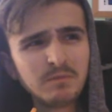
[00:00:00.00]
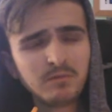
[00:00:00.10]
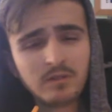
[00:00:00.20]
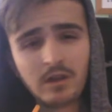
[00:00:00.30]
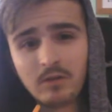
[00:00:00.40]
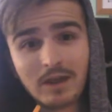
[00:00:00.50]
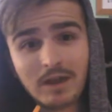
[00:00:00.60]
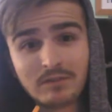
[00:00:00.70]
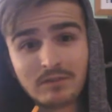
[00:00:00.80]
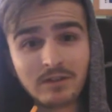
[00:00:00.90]
No, you
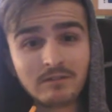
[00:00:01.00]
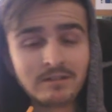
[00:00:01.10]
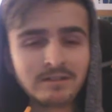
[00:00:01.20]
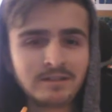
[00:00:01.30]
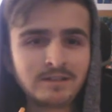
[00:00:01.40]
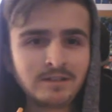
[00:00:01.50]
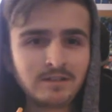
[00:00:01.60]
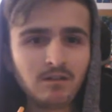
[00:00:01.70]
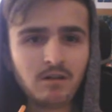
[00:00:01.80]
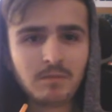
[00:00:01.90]
haven't. No.
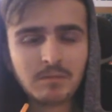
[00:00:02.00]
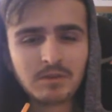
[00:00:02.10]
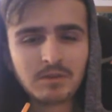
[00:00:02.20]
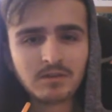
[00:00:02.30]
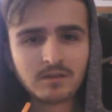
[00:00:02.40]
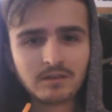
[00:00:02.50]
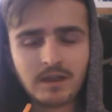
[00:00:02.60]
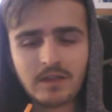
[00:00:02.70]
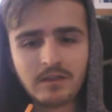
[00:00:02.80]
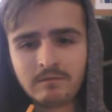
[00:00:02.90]
Oh, I remember the time. Yeah,
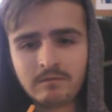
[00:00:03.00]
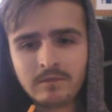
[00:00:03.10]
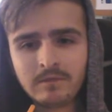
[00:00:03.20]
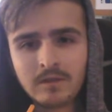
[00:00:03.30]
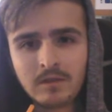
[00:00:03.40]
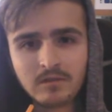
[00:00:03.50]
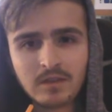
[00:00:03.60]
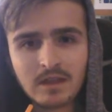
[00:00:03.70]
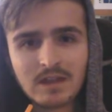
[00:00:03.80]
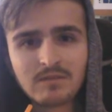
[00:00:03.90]
no. So
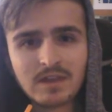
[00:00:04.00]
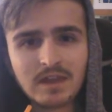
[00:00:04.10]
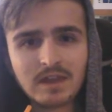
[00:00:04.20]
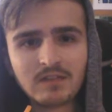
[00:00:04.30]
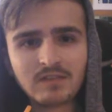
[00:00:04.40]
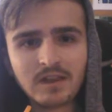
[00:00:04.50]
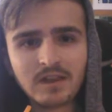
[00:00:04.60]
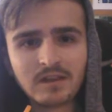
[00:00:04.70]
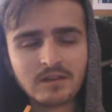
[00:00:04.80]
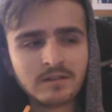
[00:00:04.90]
then living here is
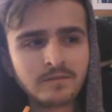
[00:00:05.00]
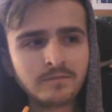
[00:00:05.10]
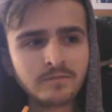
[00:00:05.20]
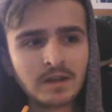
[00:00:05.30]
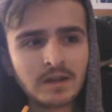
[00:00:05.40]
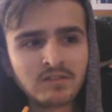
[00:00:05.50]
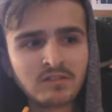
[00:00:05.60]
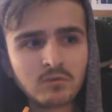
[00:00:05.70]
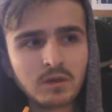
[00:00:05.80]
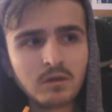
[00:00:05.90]
like Leicester
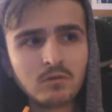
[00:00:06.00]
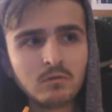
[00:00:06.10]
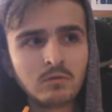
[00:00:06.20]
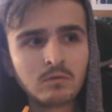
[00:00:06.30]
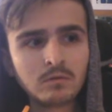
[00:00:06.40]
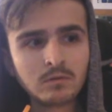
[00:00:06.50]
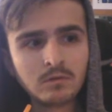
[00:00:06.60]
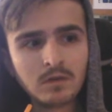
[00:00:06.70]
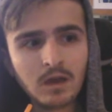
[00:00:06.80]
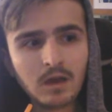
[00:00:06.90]
Square. Oh,
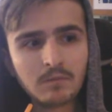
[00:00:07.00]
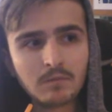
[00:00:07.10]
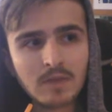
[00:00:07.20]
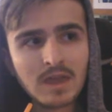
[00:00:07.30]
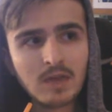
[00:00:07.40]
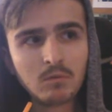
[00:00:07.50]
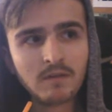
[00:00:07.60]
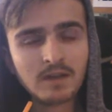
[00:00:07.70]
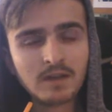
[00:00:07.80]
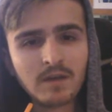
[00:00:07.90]
I'm here without
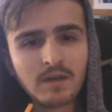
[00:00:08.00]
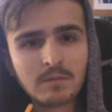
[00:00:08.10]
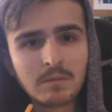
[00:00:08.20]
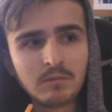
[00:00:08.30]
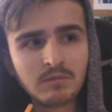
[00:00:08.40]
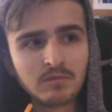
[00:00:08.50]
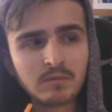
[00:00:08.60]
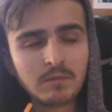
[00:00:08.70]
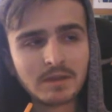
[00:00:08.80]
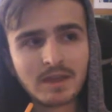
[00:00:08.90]
any family members, just me
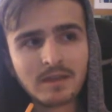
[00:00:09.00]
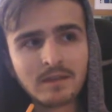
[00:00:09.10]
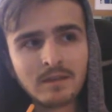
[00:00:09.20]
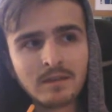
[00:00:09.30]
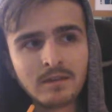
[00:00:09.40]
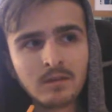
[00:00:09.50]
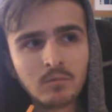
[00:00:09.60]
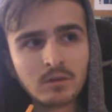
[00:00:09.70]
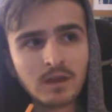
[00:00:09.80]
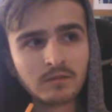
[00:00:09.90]
and my dad. We
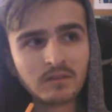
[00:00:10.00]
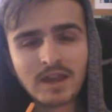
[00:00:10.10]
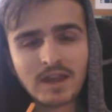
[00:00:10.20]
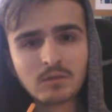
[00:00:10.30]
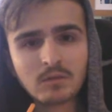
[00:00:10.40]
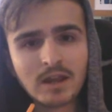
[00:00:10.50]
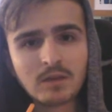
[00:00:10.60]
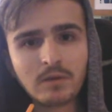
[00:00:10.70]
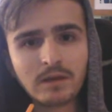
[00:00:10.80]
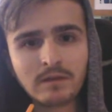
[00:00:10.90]
don't have to take anyone
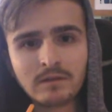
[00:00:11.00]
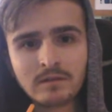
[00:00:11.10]
anywhere.